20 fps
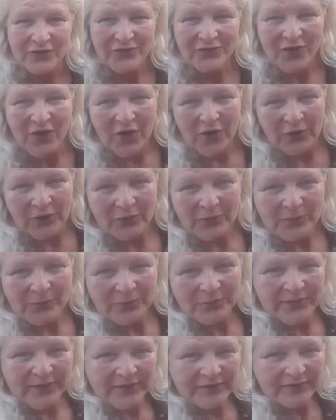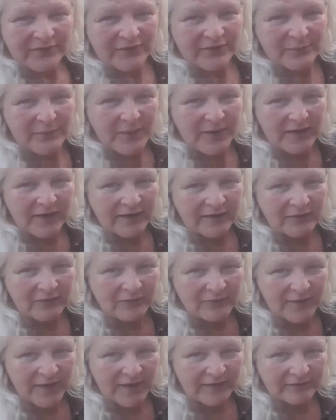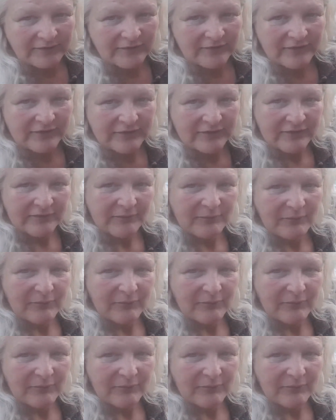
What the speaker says: So this is my fence